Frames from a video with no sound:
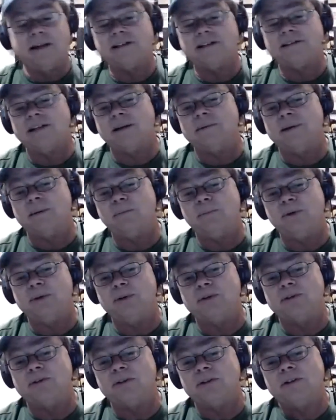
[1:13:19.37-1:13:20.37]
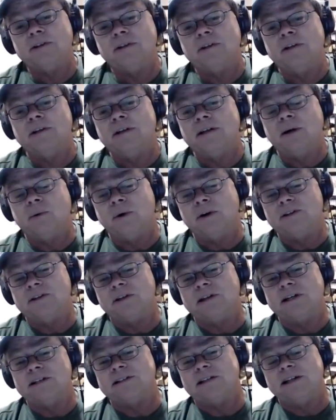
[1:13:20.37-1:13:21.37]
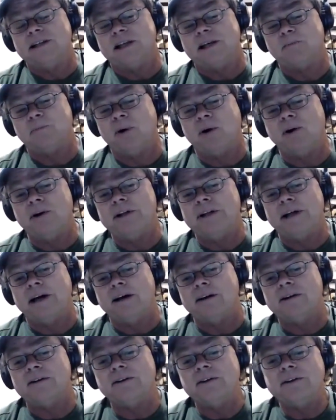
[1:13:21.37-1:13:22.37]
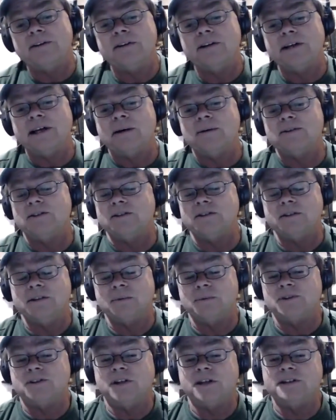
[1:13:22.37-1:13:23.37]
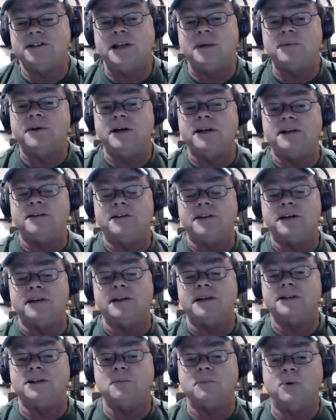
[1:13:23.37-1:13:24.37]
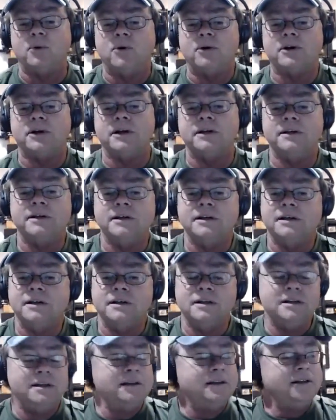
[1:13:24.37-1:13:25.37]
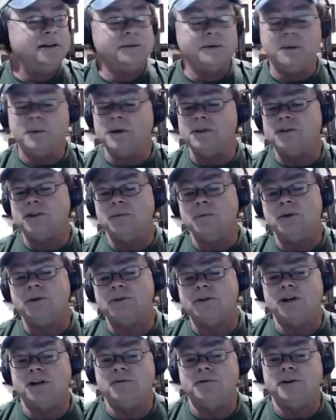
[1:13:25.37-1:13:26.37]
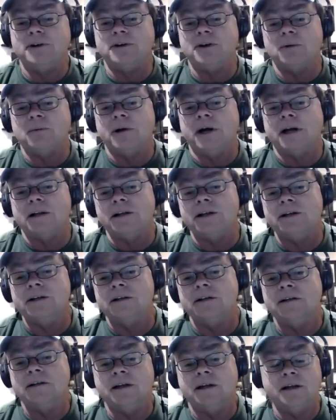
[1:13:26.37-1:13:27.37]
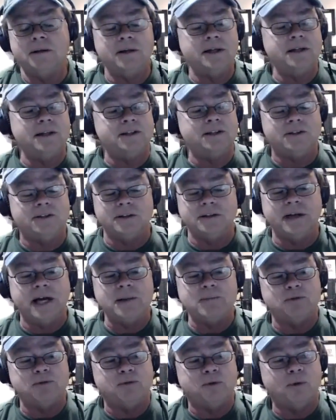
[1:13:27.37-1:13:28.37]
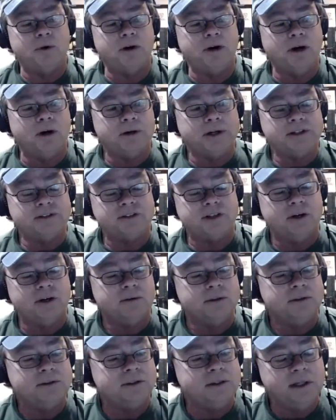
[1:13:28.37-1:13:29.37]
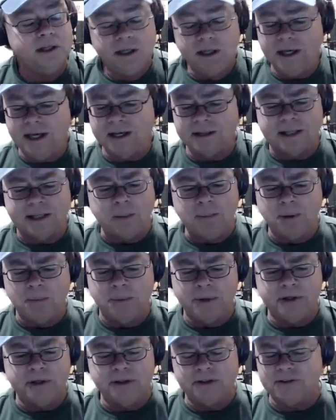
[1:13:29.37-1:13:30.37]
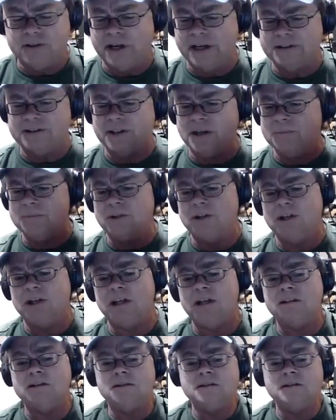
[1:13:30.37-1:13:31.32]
time I puked, it wasn't because I'd like partied out or anything. I was, it was kind of, same kind of thing like the pork. I, we went to the military vehicle rally, and, and it's the night before it all gets going. Had a couple beers, had something to eat.